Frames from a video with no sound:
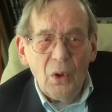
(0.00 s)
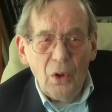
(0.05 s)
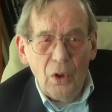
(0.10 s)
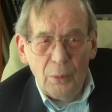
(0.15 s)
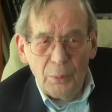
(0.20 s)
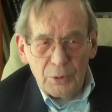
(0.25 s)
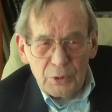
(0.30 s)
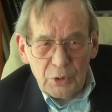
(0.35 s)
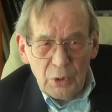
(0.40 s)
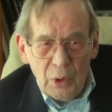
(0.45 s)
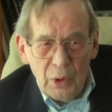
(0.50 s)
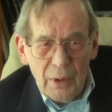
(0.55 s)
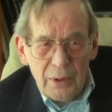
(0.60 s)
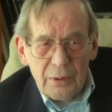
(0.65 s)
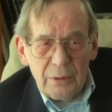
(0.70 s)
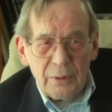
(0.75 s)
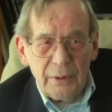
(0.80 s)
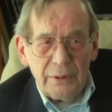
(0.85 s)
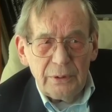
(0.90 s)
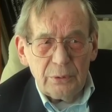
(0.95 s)
Almost all
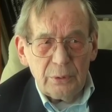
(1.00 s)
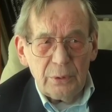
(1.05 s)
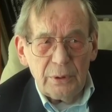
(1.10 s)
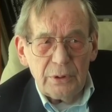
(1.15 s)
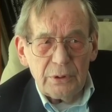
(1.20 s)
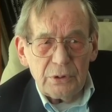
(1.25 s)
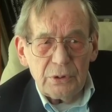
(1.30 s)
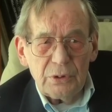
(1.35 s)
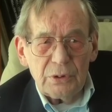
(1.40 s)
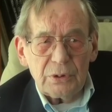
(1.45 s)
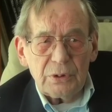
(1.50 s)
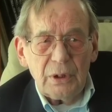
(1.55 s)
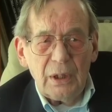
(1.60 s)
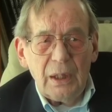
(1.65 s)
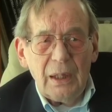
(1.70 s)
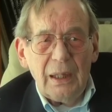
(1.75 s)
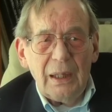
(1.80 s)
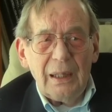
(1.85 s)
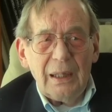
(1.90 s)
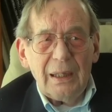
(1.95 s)
the great traditions,
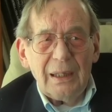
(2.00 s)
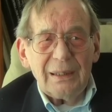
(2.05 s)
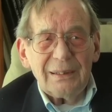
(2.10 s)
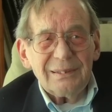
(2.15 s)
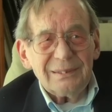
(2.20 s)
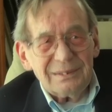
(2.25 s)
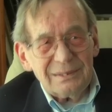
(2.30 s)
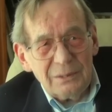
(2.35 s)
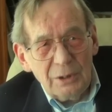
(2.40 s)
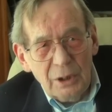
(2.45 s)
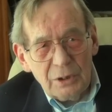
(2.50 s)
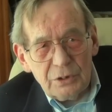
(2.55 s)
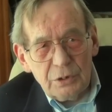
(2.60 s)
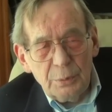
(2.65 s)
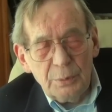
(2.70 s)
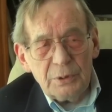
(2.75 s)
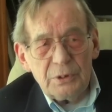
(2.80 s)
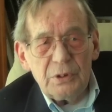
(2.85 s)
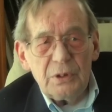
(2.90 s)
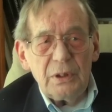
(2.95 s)
not
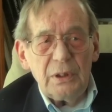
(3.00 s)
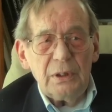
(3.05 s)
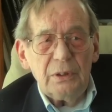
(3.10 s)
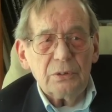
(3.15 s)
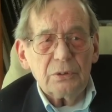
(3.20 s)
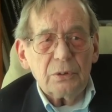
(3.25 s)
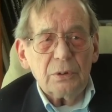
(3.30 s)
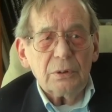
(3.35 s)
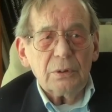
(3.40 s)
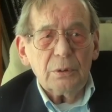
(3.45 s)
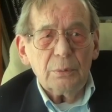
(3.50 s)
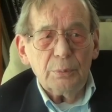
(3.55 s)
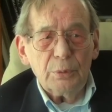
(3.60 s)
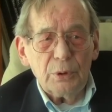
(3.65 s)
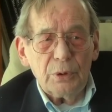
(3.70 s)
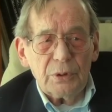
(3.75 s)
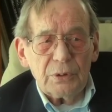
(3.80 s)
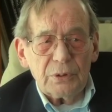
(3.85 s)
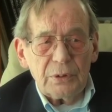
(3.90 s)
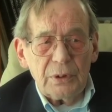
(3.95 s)
so much the Eastern, the
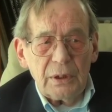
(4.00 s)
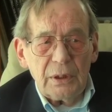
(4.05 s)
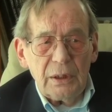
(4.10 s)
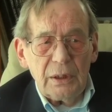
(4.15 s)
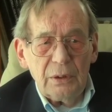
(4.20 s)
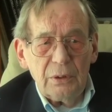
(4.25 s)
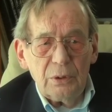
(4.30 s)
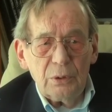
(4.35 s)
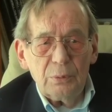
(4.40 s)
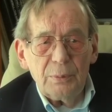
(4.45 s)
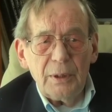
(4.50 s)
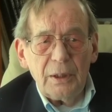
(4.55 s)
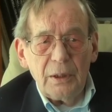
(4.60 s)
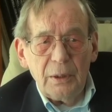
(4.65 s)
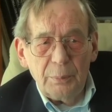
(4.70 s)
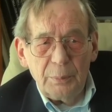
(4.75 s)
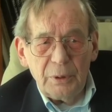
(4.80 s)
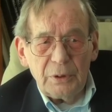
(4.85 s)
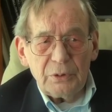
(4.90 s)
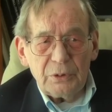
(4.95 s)
Buddhist and Hindu,
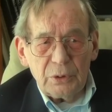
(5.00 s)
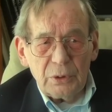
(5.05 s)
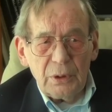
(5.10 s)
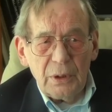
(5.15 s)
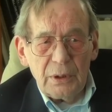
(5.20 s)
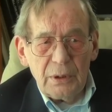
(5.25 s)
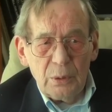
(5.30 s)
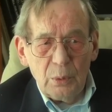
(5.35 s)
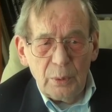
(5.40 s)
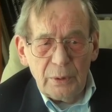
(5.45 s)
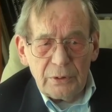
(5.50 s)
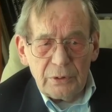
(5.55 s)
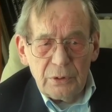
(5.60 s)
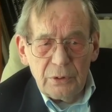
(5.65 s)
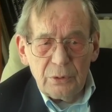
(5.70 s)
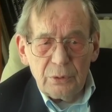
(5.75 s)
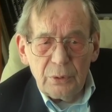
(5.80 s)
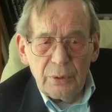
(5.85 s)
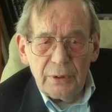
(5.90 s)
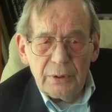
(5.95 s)
but certainly the
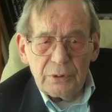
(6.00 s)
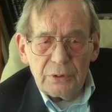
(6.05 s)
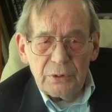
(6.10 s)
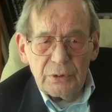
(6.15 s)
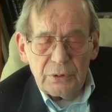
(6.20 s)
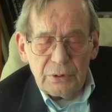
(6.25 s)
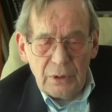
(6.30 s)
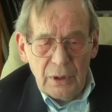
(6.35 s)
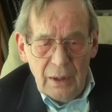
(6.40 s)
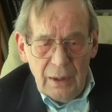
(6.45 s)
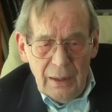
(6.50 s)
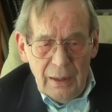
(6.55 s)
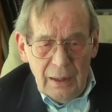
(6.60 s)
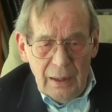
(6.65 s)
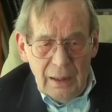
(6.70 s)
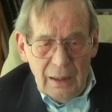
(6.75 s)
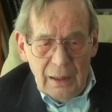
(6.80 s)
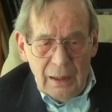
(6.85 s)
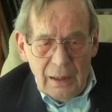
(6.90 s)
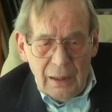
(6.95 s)
Western traditions,
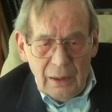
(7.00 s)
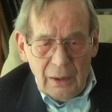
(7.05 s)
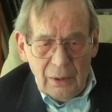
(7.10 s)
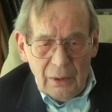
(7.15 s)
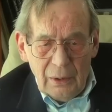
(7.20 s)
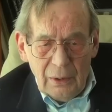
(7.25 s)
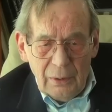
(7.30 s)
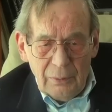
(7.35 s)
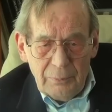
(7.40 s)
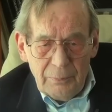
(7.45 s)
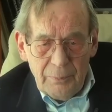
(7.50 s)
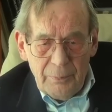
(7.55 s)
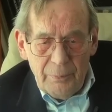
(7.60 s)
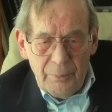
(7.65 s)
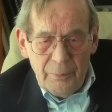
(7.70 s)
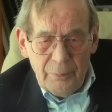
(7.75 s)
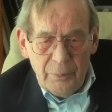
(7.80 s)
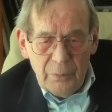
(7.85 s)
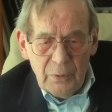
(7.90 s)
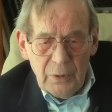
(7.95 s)

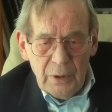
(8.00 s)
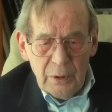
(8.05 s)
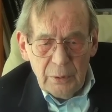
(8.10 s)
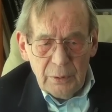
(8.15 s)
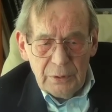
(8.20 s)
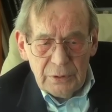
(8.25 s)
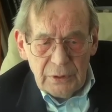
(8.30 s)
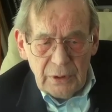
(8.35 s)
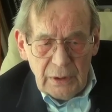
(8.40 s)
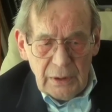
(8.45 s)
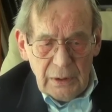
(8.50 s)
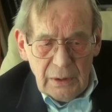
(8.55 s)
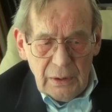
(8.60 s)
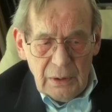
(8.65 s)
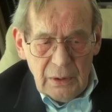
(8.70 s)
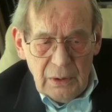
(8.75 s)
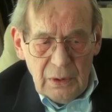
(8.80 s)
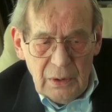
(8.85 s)
there is a